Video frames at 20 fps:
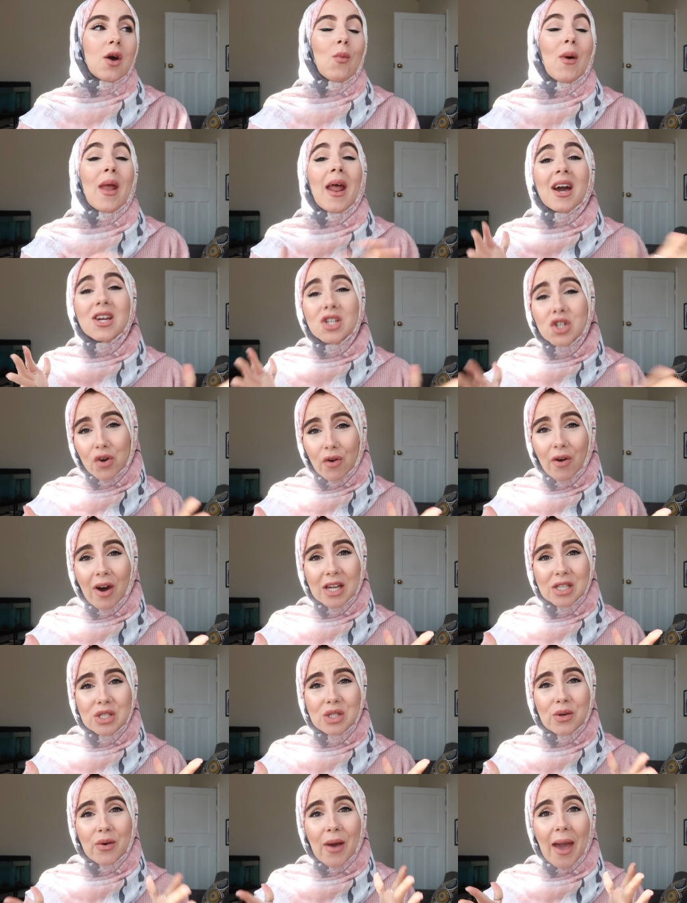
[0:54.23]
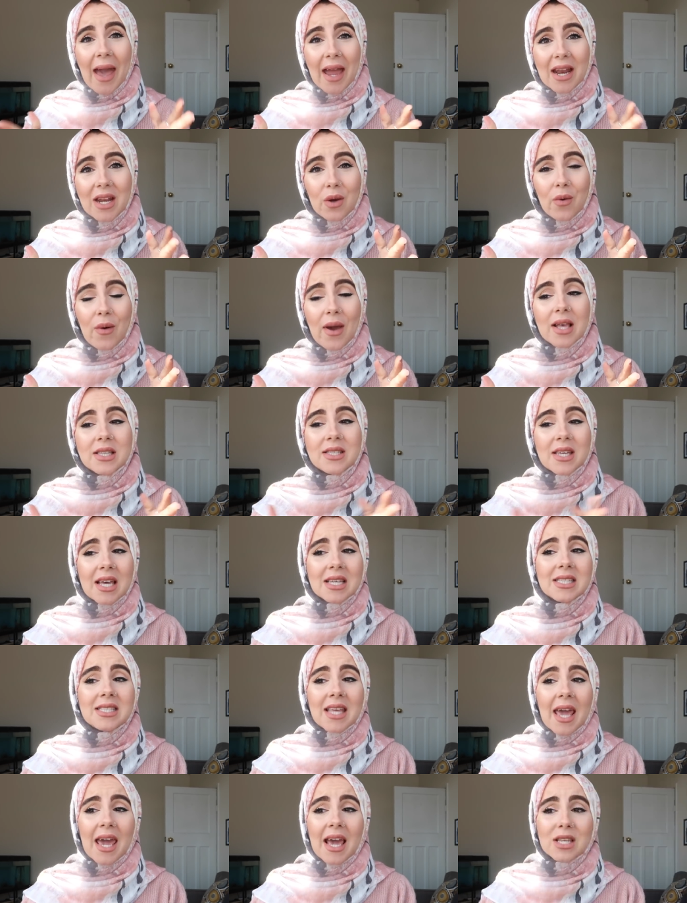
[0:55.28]
Well, I try to anyways. There
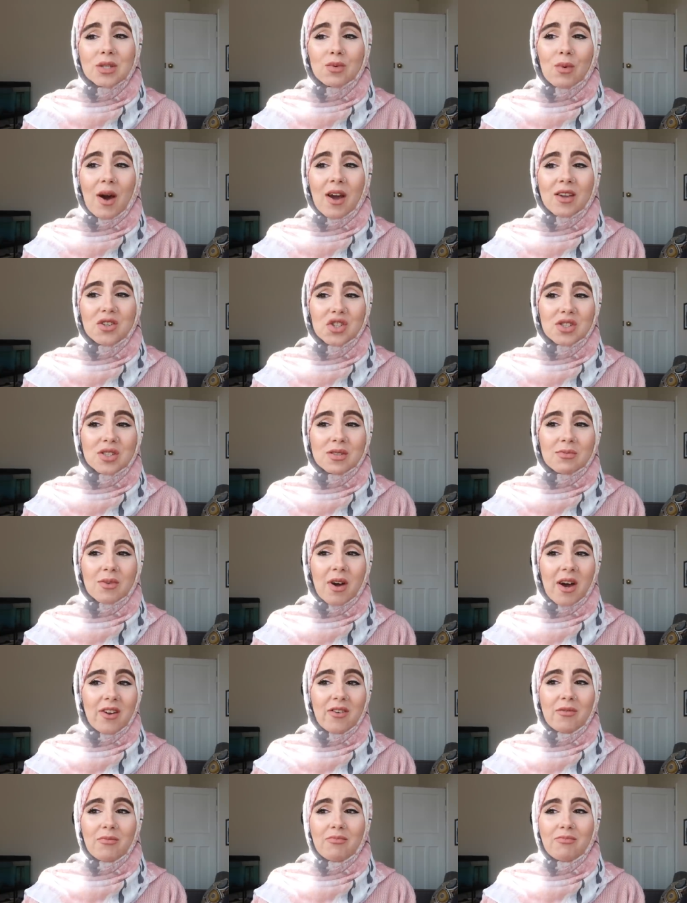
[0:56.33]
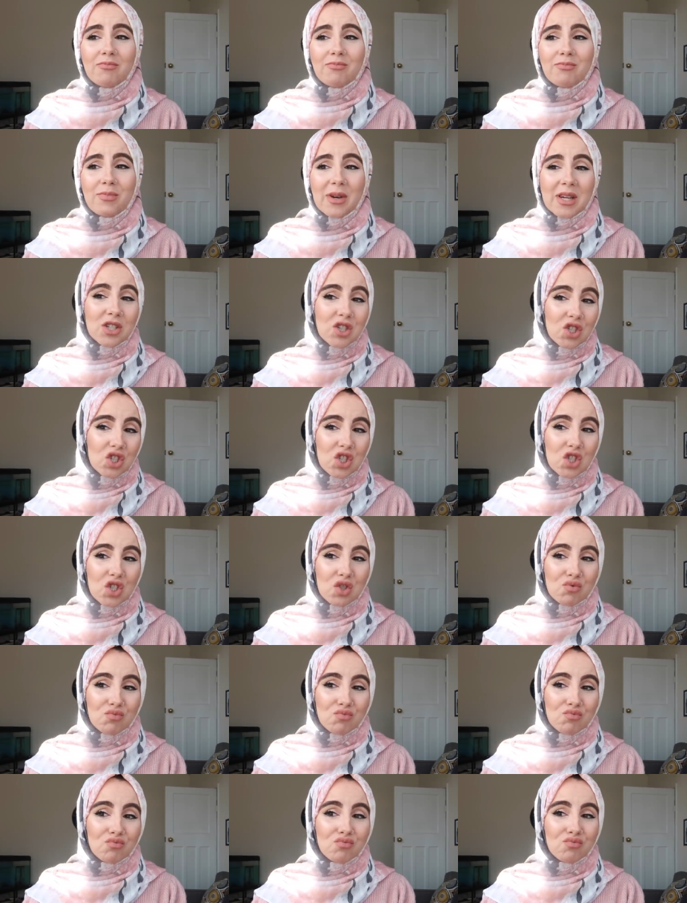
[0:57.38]
is days where I just kind of
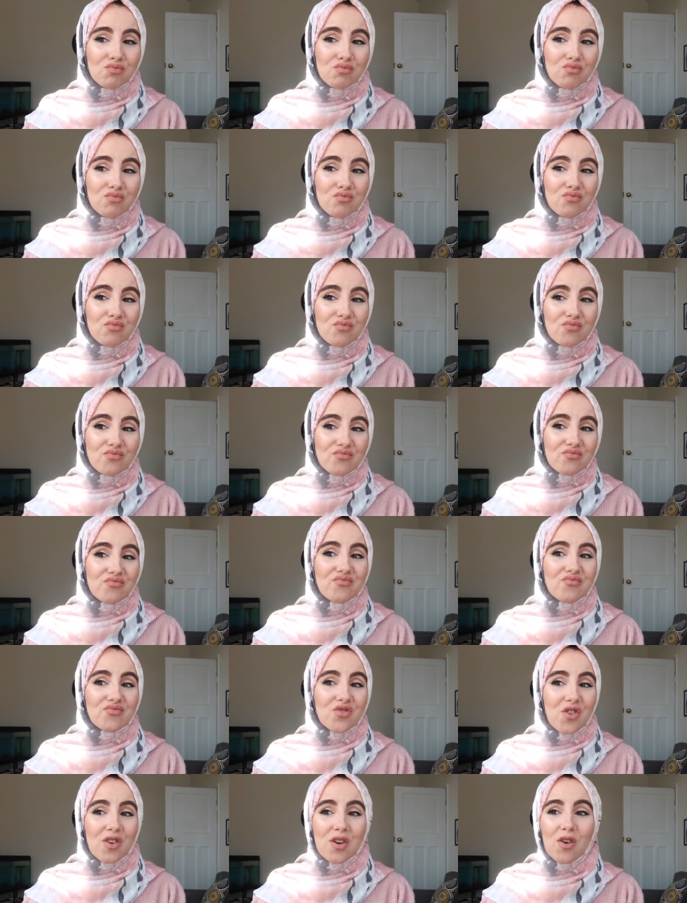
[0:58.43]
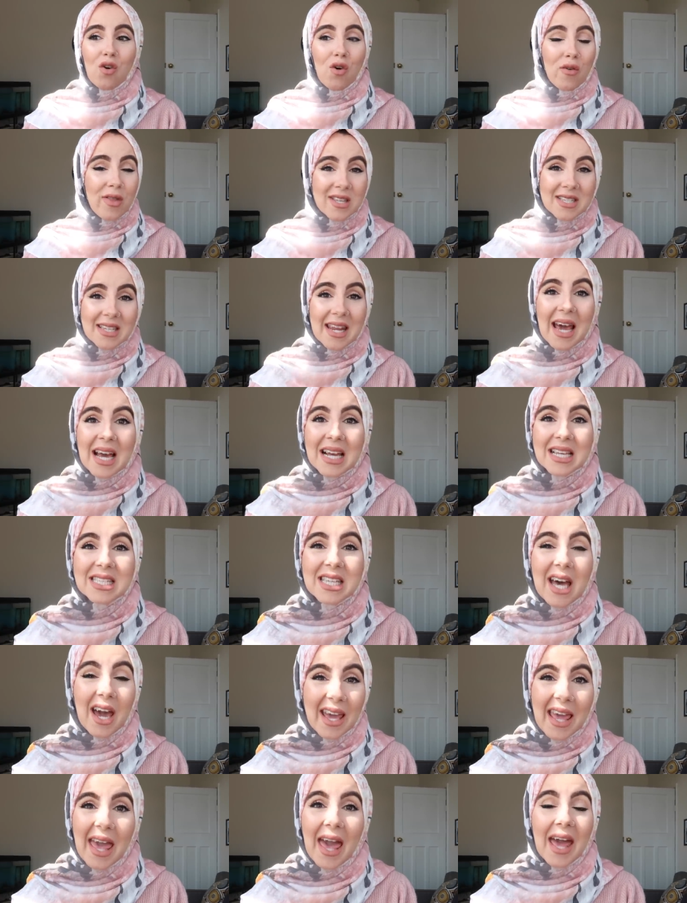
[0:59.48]
binge on all the snacks
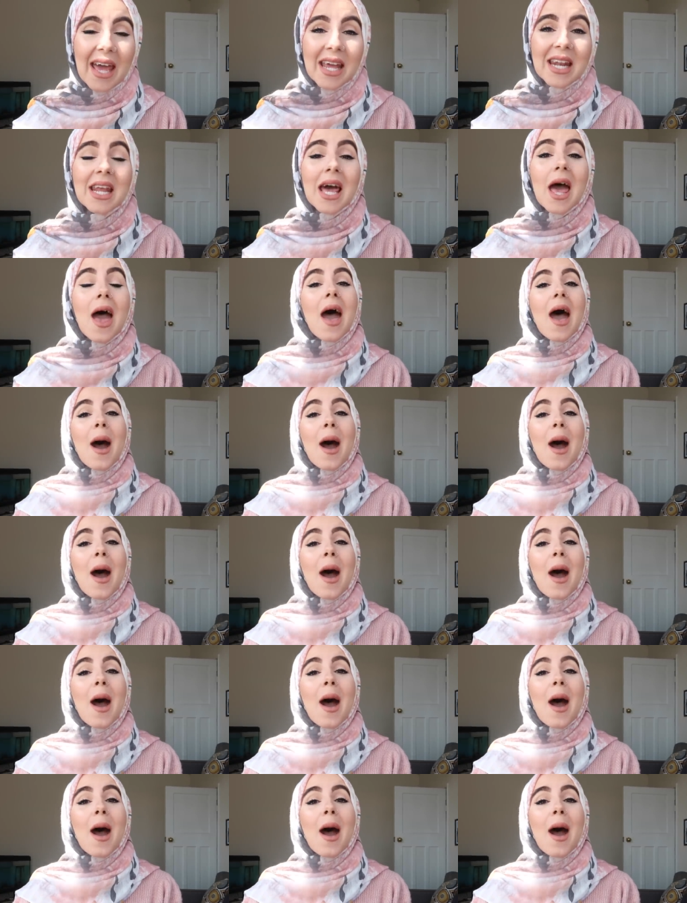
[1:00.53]
I can,